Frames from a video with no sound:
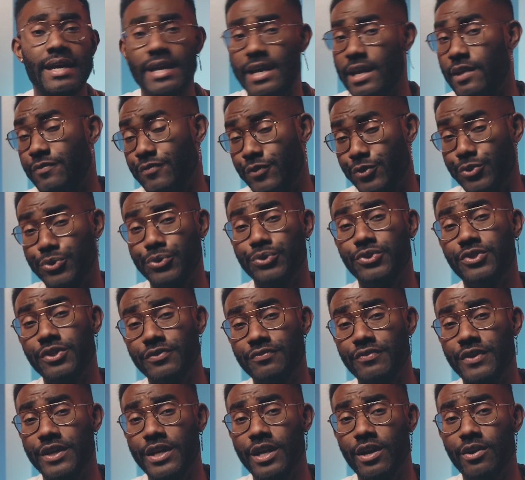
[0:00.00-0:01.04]
And if you're
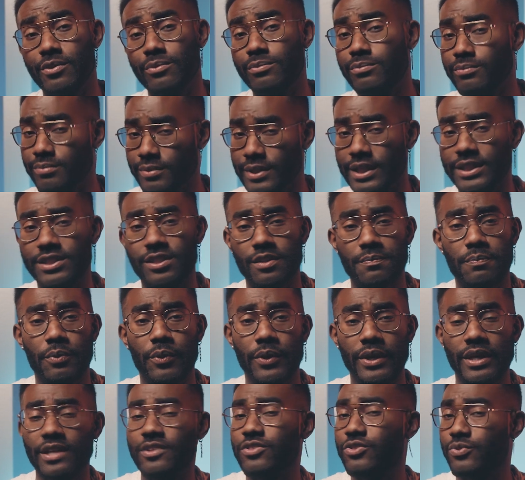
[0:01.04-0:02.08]
using video, get to the
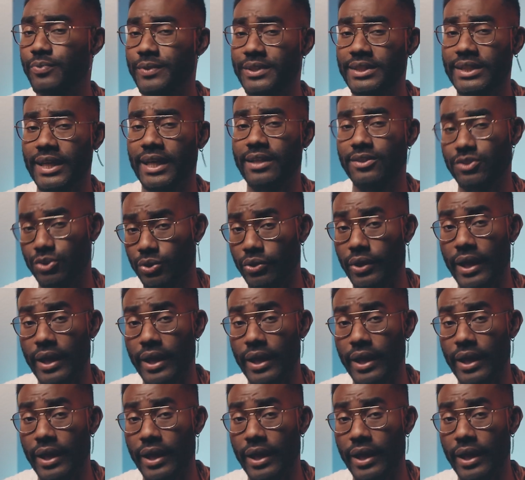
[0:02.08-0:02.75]
point in three seconds or